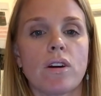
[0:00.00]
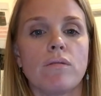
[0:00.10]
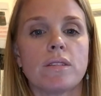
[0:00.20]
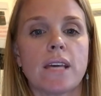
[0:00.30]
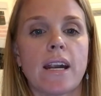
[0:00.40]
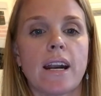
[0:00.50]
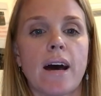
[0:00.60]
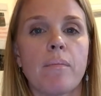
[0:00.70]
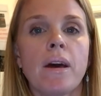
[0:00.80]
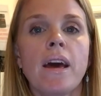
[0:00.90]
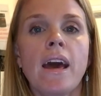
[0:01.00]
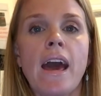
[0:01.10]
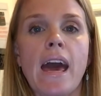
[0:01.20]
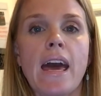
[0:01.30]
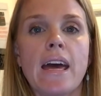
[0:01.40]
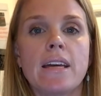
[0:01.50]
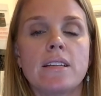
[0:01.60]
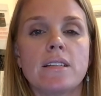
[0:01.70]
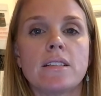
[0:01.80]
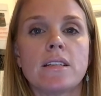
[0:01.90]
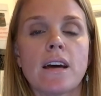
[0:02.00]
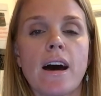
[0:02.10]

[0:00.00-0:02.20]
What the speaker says: you set it up. And